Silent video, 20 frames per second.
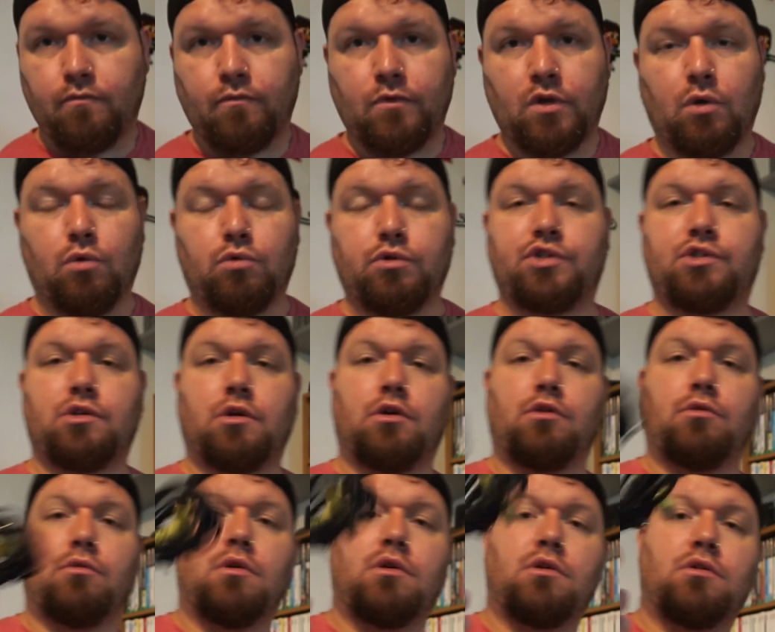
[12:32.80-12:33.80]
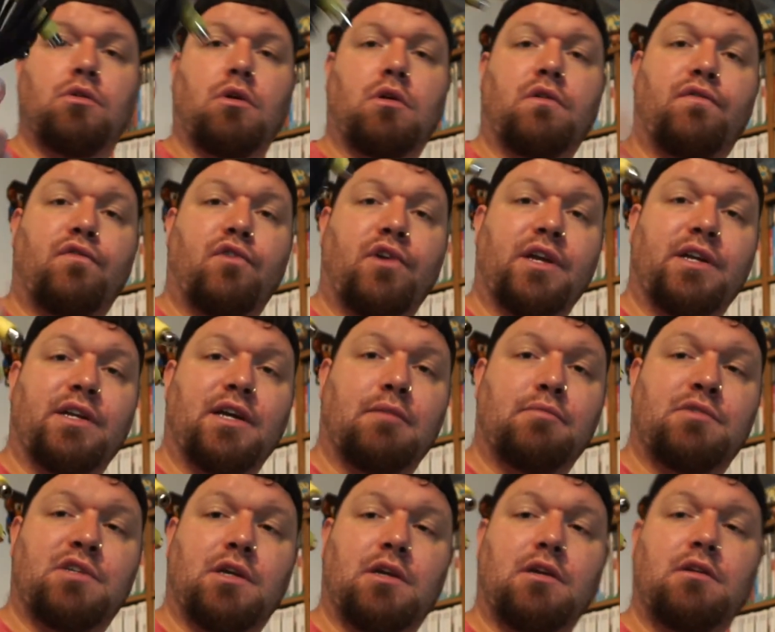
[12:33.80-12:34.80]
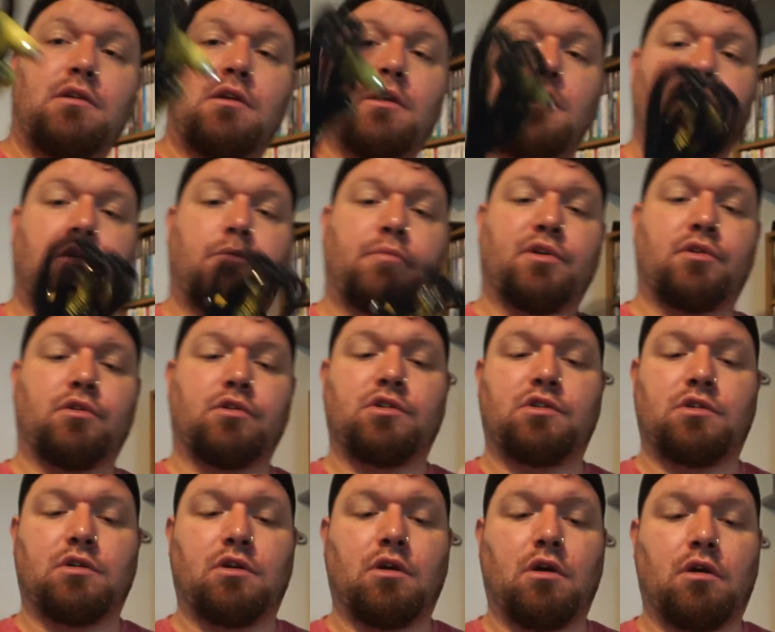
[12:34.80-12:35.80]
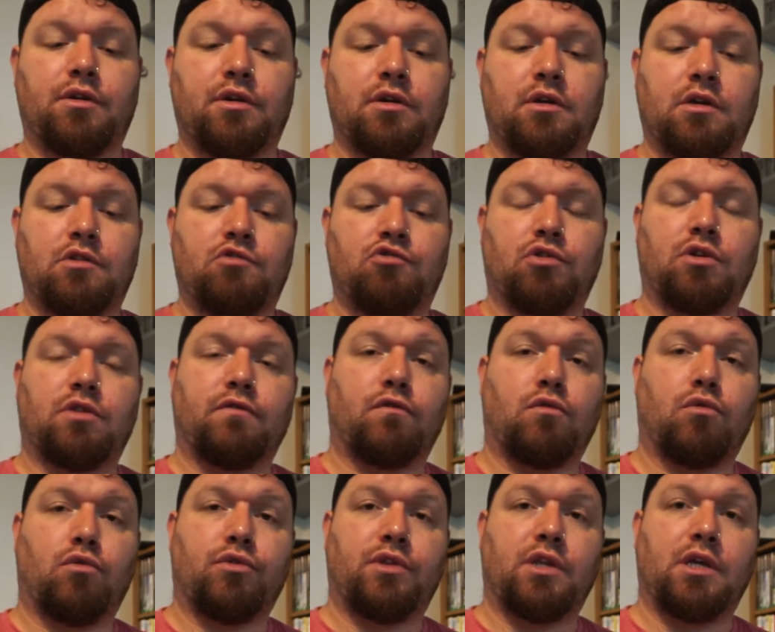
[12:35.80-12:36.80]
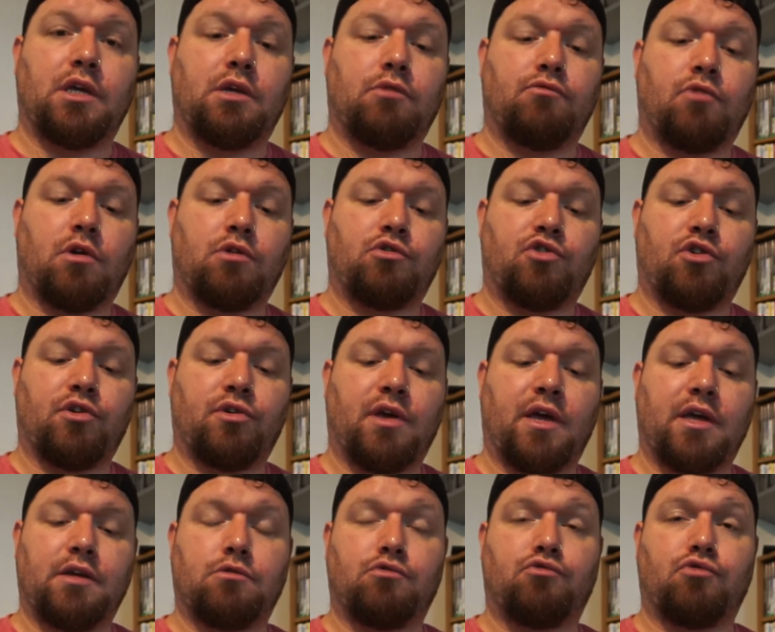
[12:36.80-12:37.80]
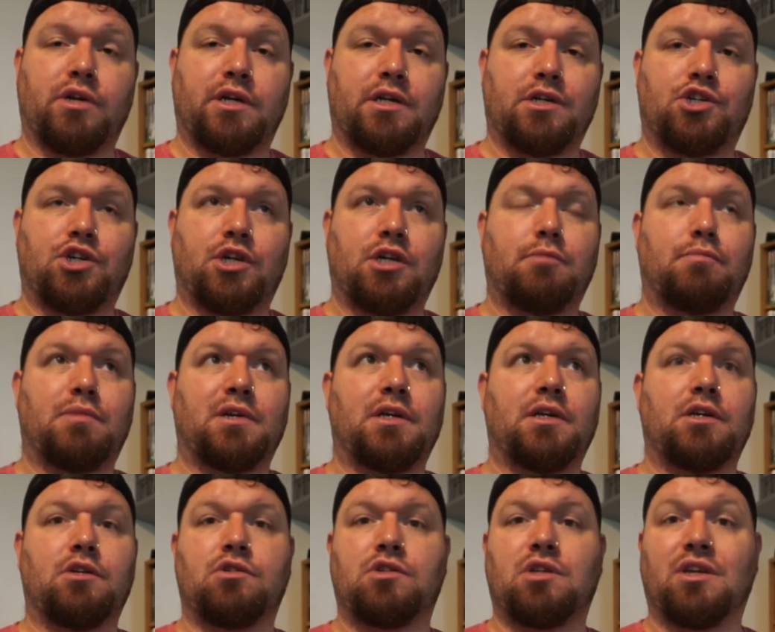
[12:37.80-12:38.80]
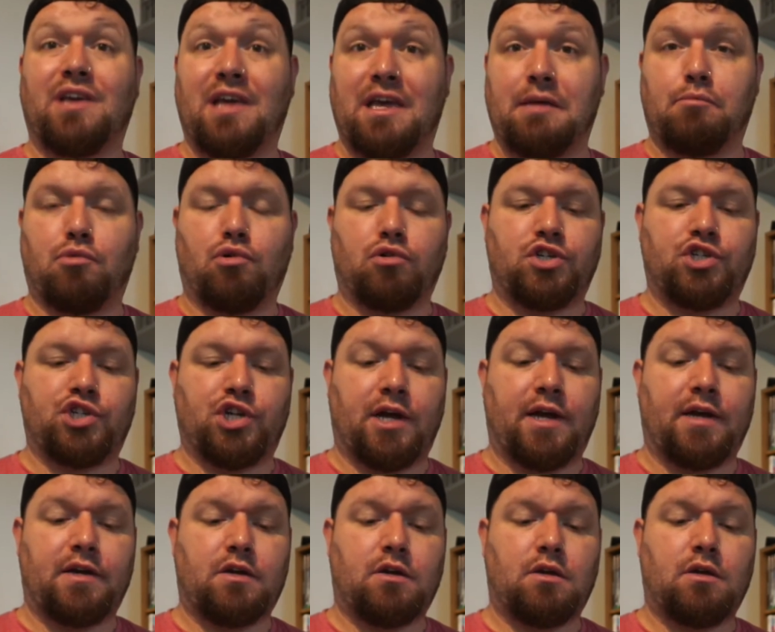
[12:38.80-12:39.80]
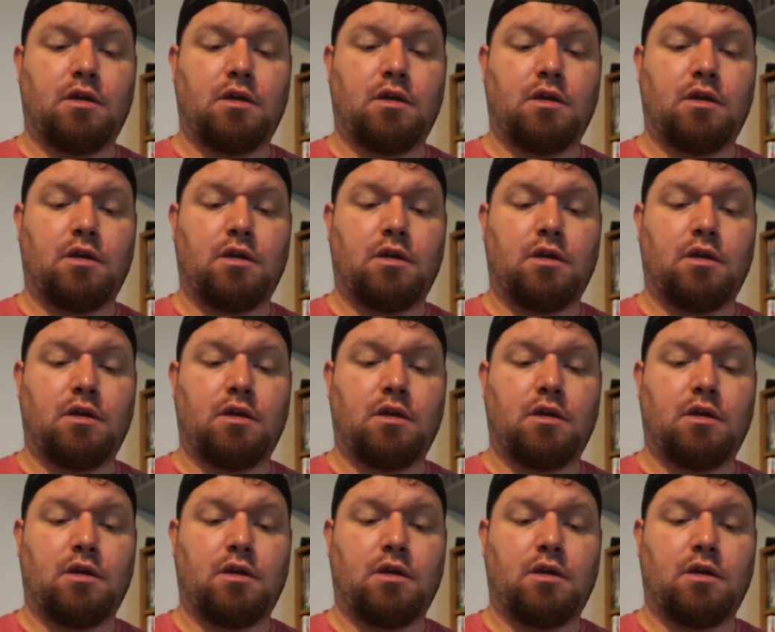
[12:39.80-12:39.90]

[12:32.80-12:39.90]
Also got a free adapter because the guy that gets rid of all the retro games really cheaply is the Game Boy Shack.